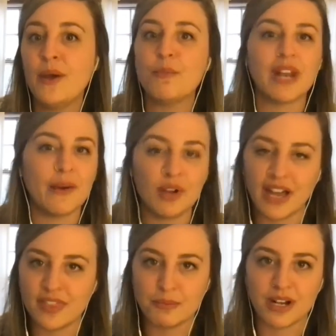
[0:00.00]
but I will
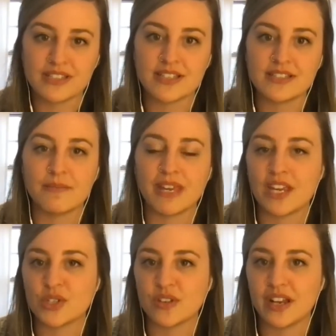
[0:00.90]
guide the process on
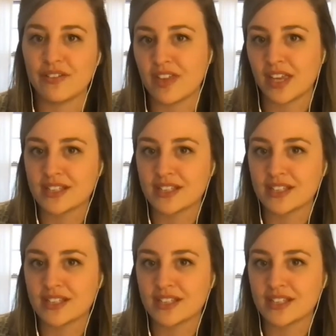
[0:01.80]
making sure that everything mm.